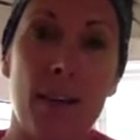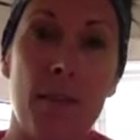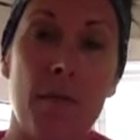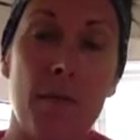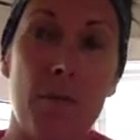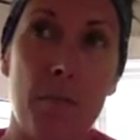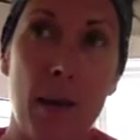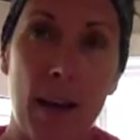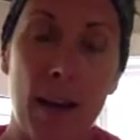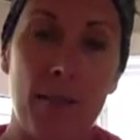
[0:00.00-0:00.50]

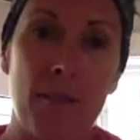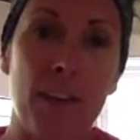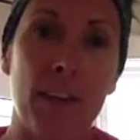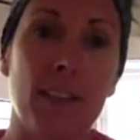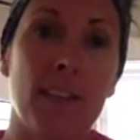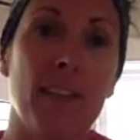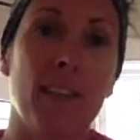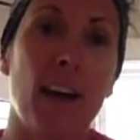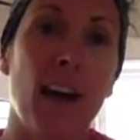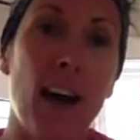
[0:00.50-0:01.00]

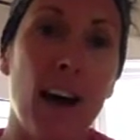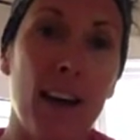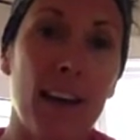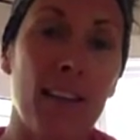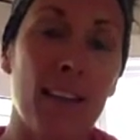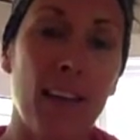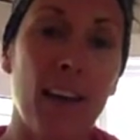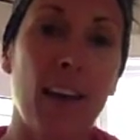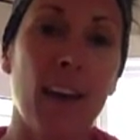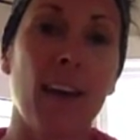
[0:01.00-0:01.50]
benefits, I
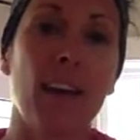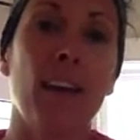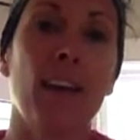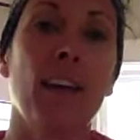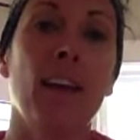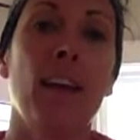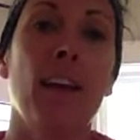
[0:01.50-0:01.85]
think,